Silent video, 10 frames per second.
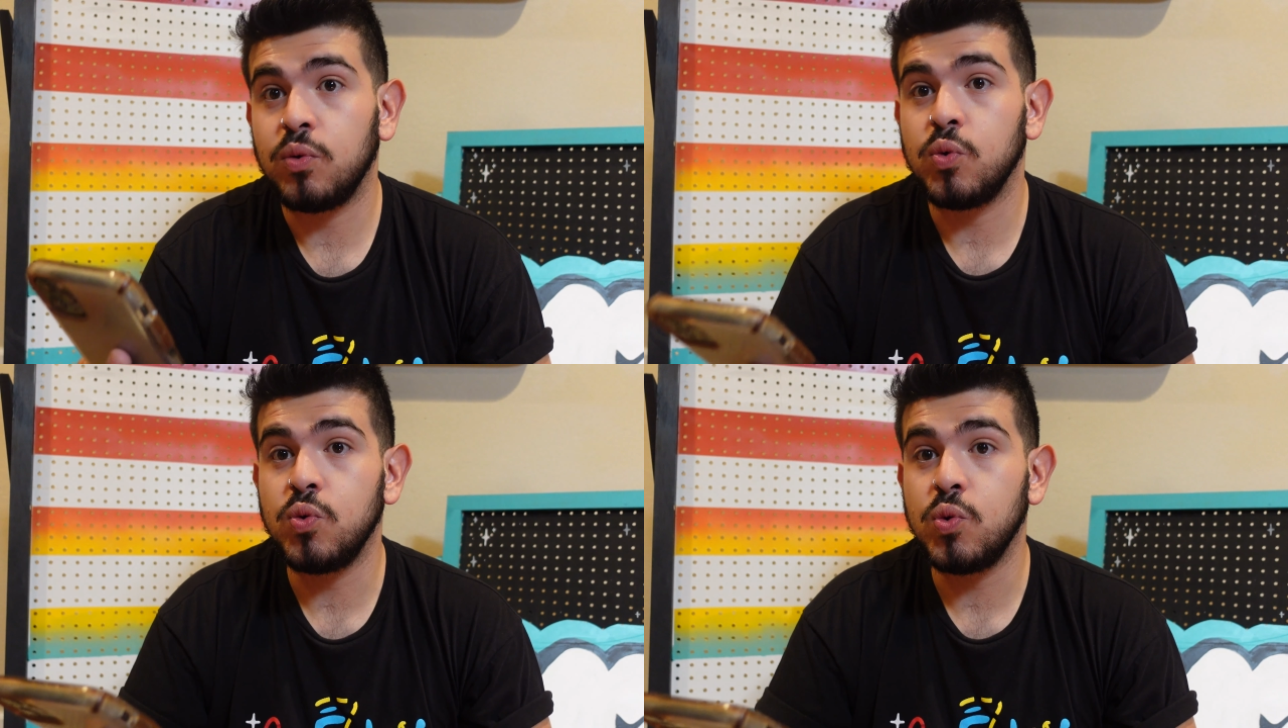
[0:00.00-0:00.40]

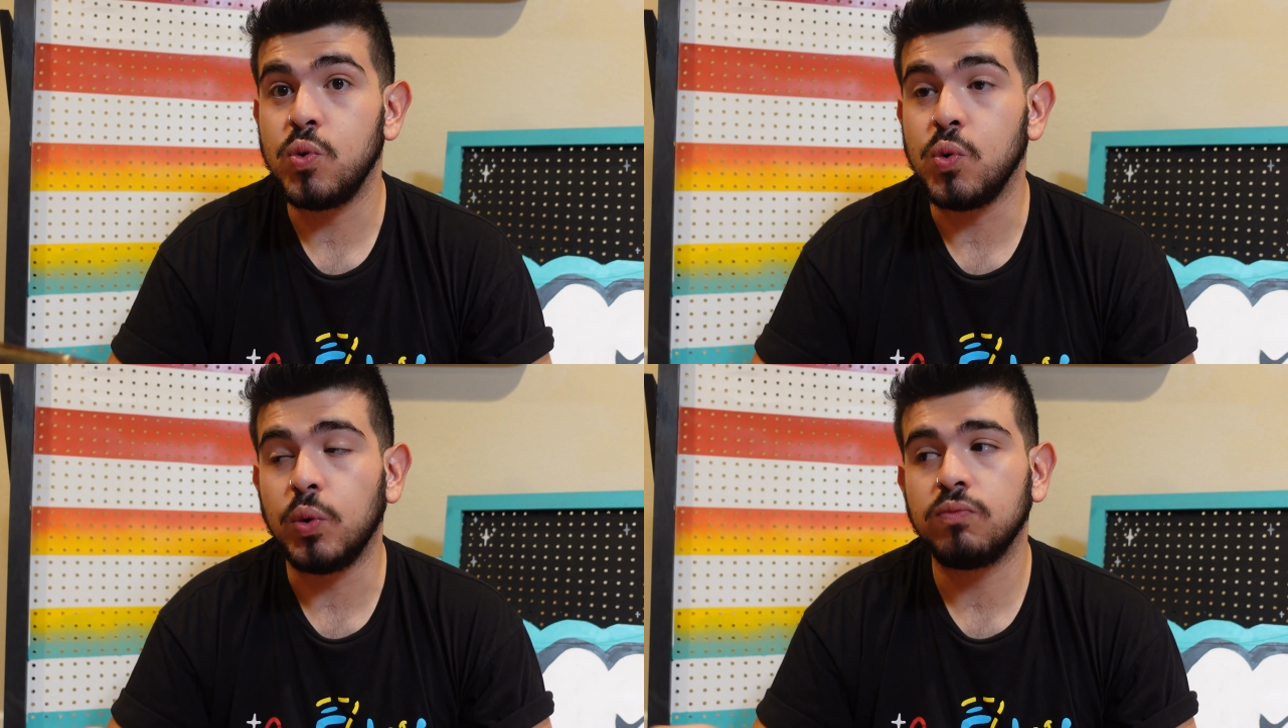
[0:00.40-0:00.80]

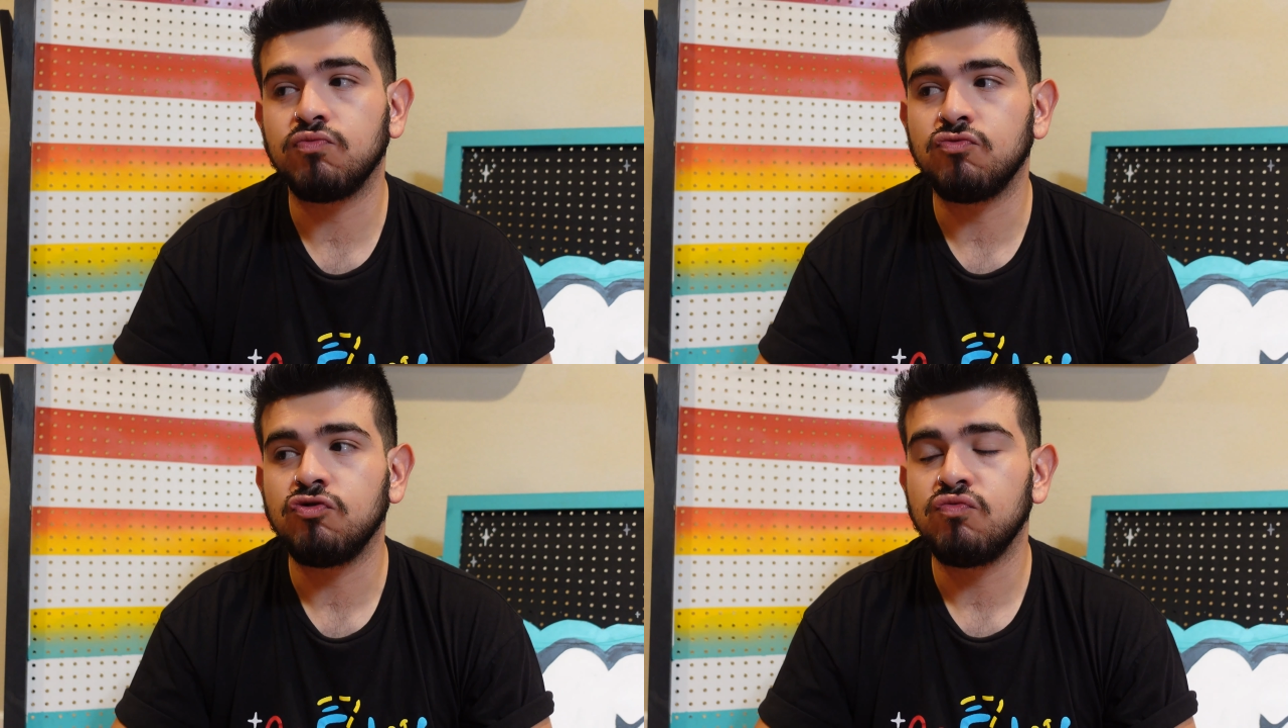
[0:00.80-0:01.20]
Ooh,
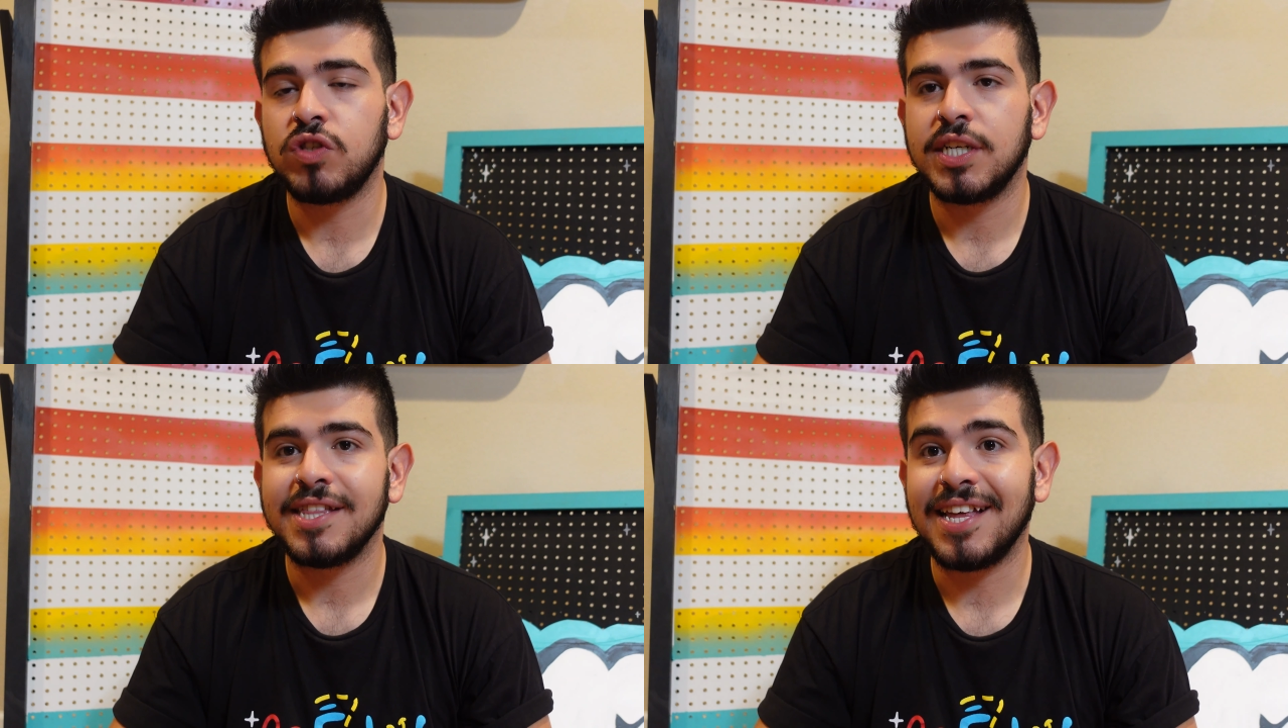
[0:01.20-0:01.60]

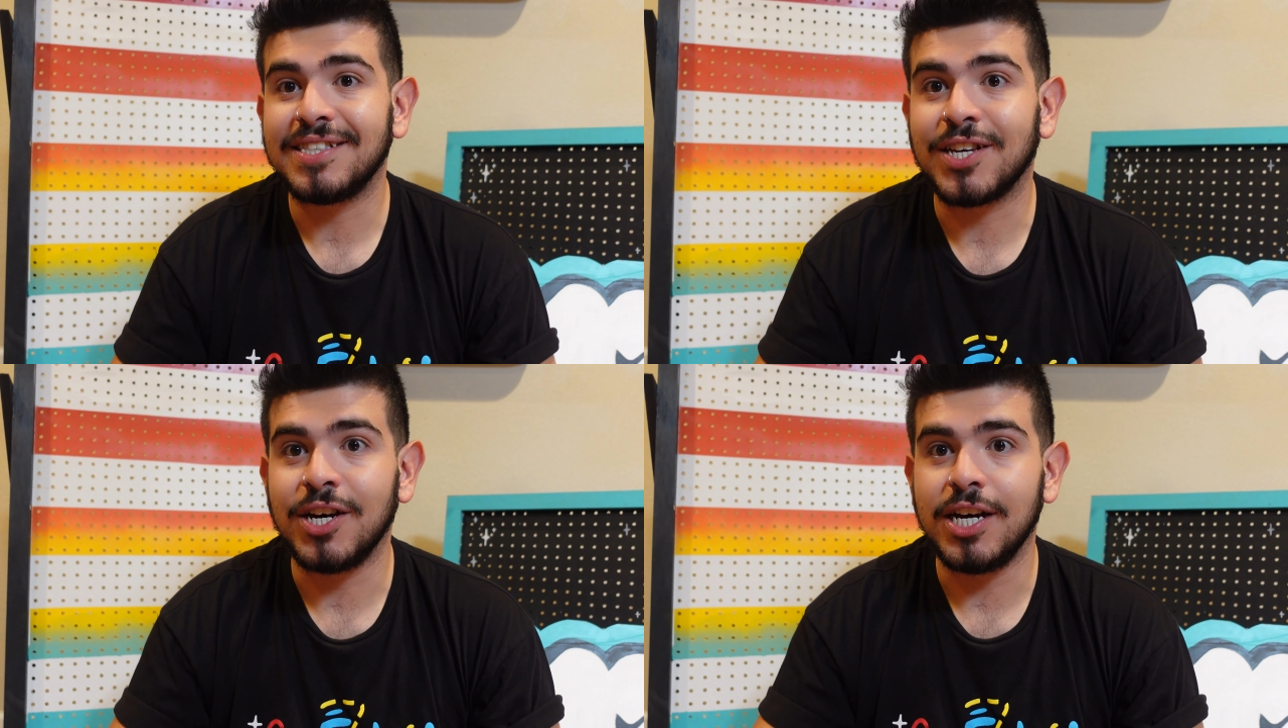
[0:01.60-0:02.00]

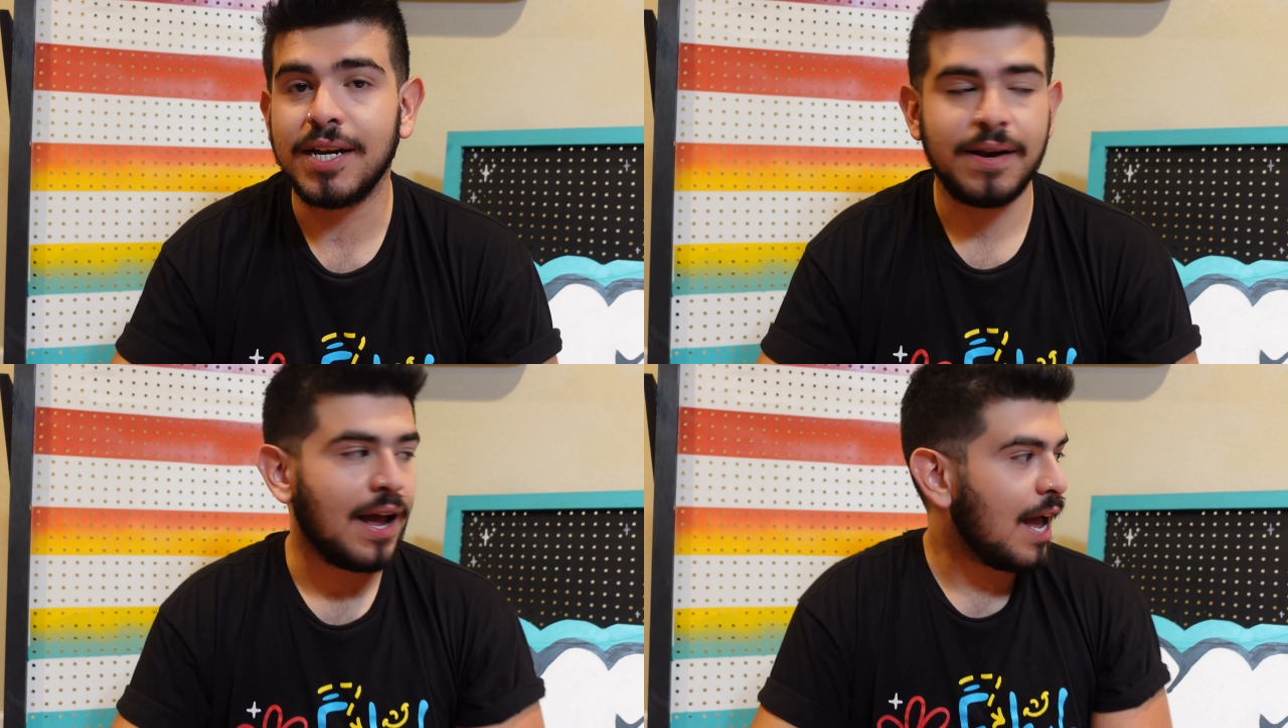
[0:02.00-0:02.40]
that's good.